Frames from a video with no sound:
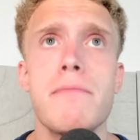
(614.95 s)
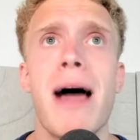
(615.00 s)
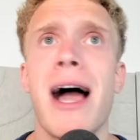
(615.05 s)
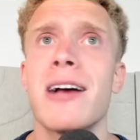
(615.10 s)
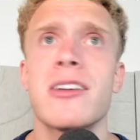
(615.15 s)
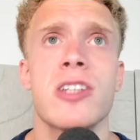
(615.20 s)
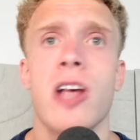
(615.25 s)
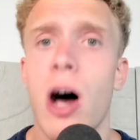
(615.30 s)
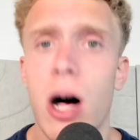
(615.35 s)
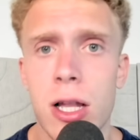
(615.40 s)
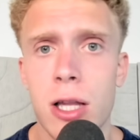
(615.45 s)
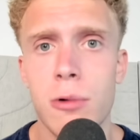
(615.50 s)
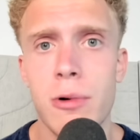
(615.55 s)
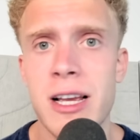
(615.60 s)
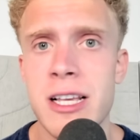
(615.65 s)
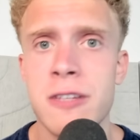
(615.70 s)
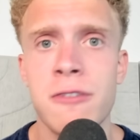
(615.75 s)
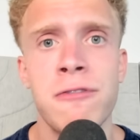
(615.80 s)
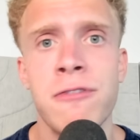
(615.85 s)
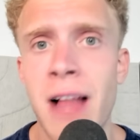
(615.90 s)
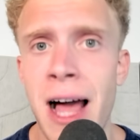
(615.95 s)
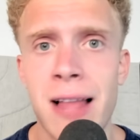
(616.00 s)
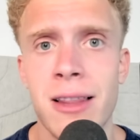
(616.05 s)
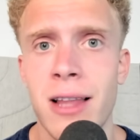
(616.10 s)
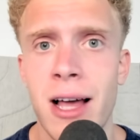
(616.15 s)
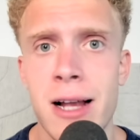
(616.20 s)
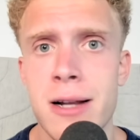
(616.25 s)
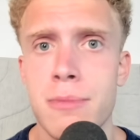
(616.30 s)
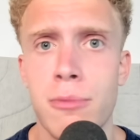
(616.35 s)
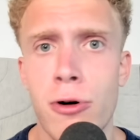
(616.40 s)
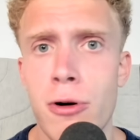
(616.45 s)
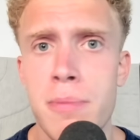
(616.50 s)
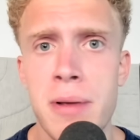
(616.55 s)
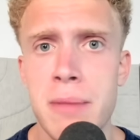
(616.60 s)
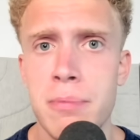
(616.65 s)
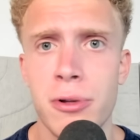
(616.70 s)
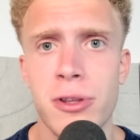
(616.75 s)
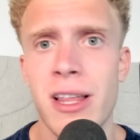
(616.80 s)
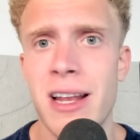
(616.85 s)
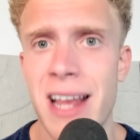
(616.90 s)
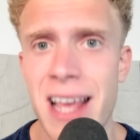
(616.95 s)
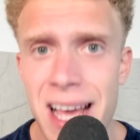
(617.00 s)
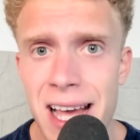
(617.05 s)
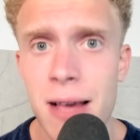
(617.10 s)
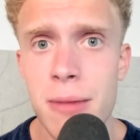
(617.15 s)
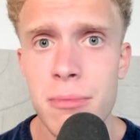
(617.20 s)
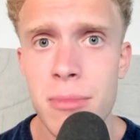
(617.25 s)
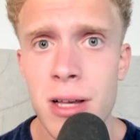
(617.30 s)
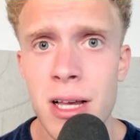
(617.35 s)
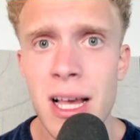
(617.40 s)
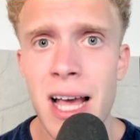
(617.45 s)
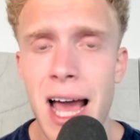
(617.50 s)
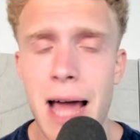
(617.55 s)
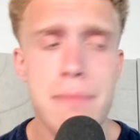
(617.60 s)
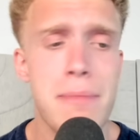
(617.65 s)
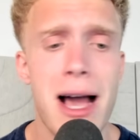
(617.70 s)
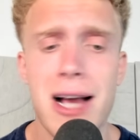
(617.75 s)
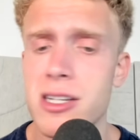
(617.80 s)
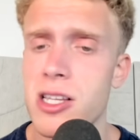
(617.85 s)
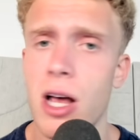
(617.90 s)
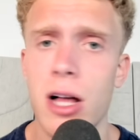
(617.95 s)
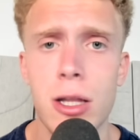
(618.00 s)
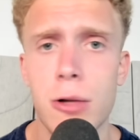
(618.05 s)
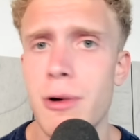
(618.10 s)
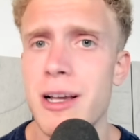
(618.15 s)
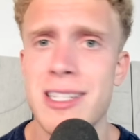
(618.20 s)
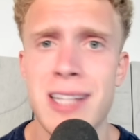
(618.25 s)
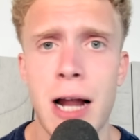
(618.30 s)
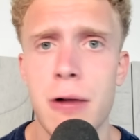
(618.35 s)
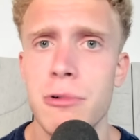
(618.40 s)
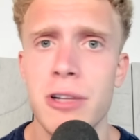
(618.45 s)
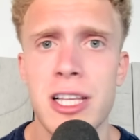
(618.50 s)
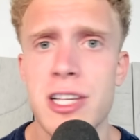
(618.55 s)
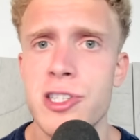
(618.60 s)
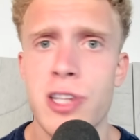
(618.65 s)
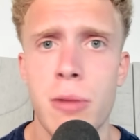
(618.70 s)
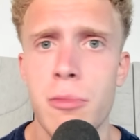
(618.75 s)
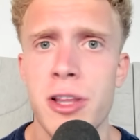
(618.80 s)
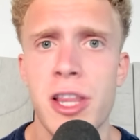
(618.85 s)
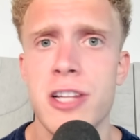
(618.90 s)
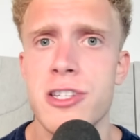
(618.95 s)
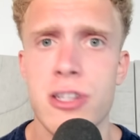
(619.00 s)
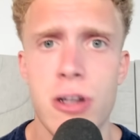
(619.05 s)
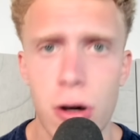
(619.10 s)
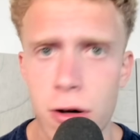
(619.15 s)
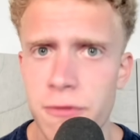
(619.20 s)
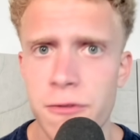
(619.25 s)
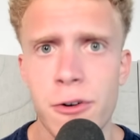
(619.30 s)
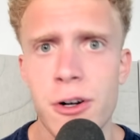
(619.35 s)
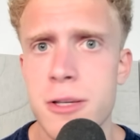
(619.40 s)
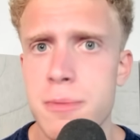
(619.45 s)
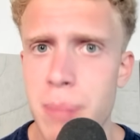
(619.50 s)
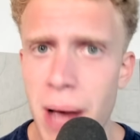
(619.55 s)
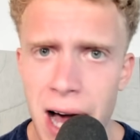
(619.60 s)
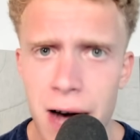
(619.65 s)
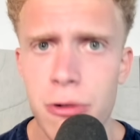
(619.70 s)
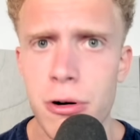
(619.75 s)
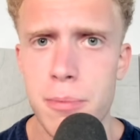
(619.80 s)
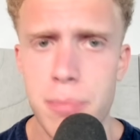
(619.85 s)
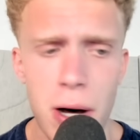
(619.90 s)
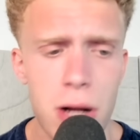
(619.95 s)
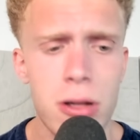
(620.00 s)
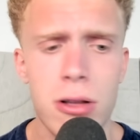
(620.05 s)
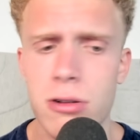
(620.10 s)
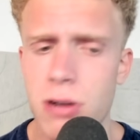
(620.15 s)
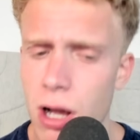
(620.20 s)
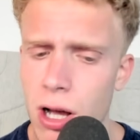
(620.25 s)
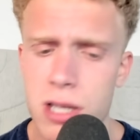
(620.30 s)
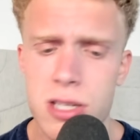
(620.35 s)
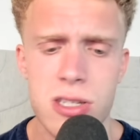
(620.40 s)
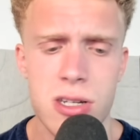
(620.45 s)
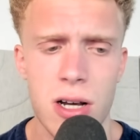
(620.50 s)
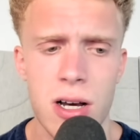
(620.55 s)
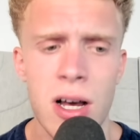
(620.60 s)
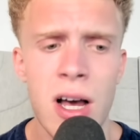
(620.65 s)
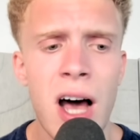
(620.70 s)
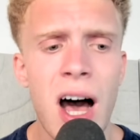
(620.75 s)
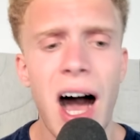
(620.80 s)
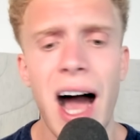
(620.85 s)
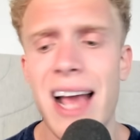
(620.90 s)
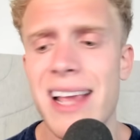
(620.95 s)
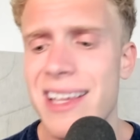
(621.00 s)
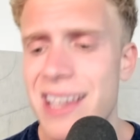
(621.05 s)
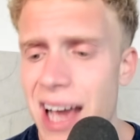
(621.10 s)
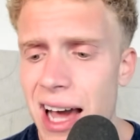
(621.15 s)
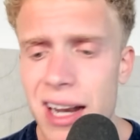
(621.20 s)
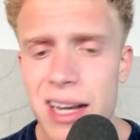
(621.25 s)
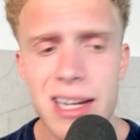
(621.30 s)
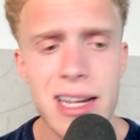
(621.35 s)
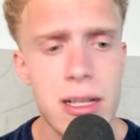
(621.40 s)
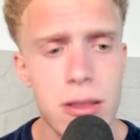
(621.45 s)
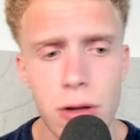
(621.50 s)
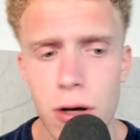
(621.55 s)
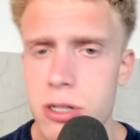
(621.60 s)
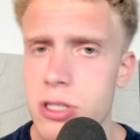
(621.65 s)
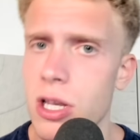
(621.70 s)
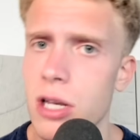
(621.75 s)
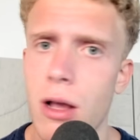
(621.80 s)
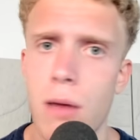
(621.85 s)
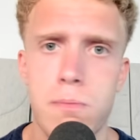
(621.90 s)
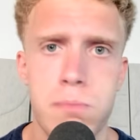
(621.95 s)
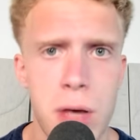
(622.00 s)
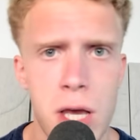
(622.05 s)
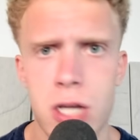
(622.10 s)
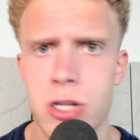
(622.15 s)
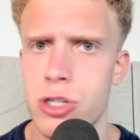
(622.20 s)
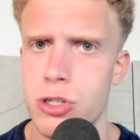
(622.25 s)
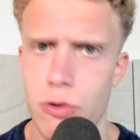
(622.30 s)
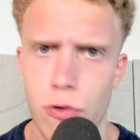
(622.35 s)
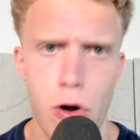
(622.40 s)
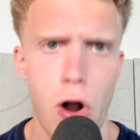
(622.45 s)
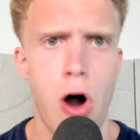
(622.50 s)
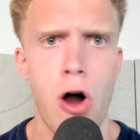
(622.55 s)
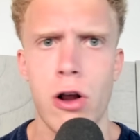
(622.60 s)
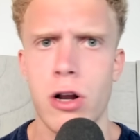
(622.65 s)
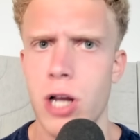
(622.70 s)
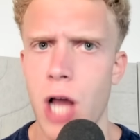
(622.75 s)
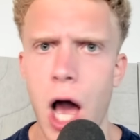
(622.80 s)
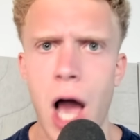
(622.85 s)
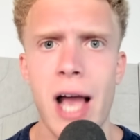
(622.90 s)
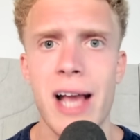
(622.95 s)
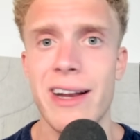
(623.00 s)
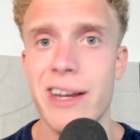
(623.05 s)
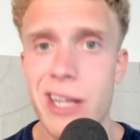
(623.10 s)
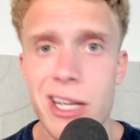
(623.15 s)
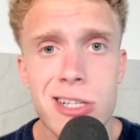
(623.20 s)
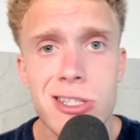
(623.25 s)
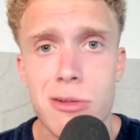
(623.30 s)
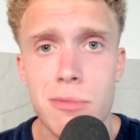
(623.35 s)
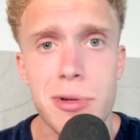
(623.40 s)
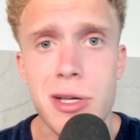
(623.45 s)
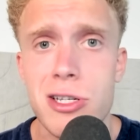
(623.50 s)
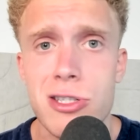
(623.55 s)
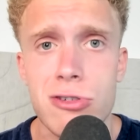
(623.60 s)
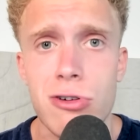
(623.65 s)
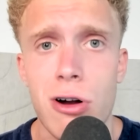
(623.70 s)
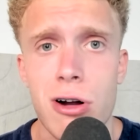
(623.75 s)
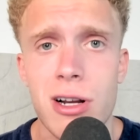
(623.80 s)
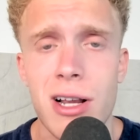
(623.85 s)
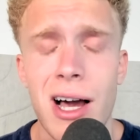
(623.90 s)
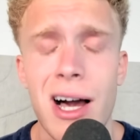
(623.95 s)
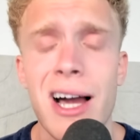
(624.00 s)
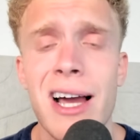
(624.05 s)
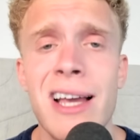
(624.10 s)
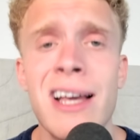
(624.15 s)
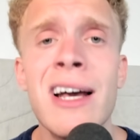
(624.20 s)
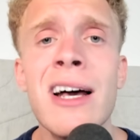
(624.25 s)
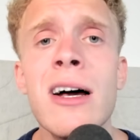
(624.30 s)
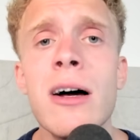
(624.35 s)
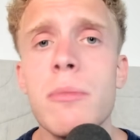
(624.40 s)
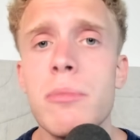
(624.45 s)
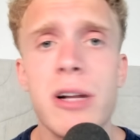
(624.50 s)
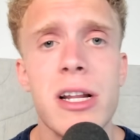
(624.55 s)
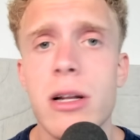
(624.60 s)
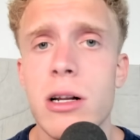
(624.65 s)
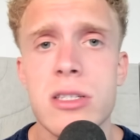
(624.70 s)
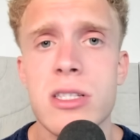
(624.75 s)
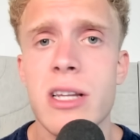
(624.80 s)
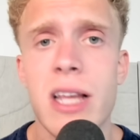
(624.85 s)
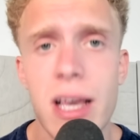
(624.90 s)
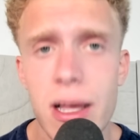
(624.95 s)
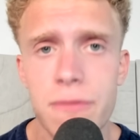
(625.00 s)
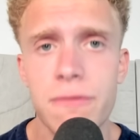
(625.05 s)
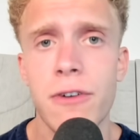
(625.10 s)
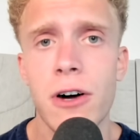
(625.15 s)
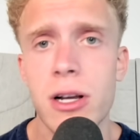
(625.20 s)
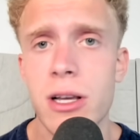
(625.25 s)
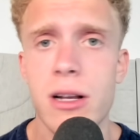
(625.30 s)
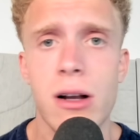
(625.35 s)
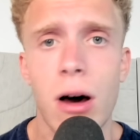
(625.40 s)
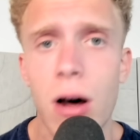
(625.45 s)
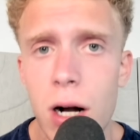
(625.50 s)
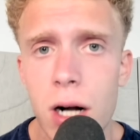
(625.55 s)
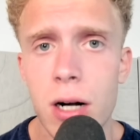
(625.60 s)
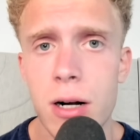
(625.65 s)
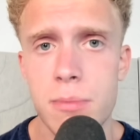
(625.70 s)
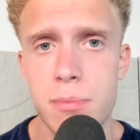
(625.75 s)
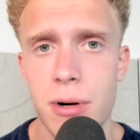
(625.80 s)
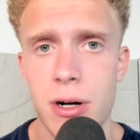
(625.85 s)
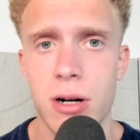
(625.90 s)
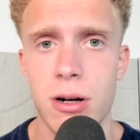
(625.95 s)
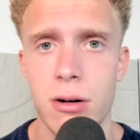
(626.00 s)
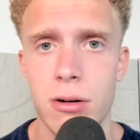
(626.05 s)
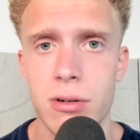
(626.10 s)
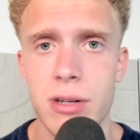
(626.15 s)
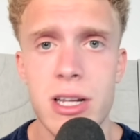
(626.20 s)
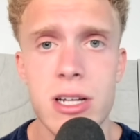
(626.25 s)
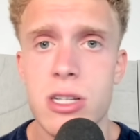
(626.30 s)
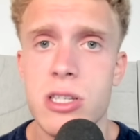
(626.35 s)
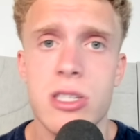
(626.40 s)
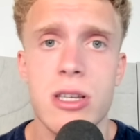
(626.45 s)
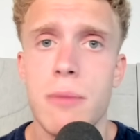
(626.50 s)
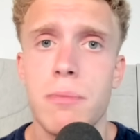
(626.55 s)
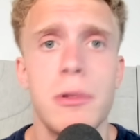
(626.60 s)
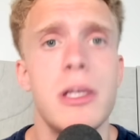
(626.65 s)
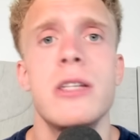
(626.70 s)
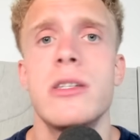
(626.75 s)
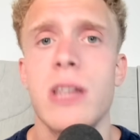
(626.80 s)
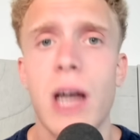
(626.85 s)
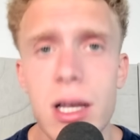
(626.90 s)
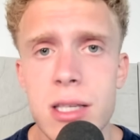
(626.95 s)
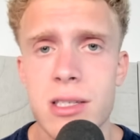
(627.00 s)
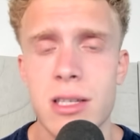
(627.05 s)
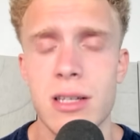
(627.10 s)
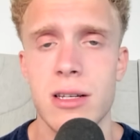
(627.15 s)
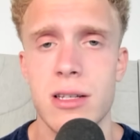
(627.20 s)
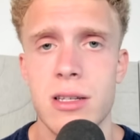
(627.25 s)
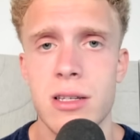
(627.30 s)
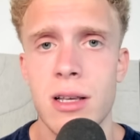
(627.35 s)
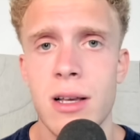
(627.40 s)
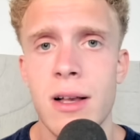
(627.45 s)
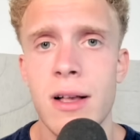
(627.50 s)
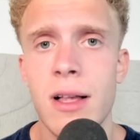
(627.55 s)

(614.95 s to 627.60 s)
Max Holloway has flatlined more people than him, and Max Holloway's not really someone that's known for his power. Paulo Costa, I get it, he looks like a big, strong guy, and he is a big, strong guy, but he doesn't hit fucking hard, bro. He just simply doesn't.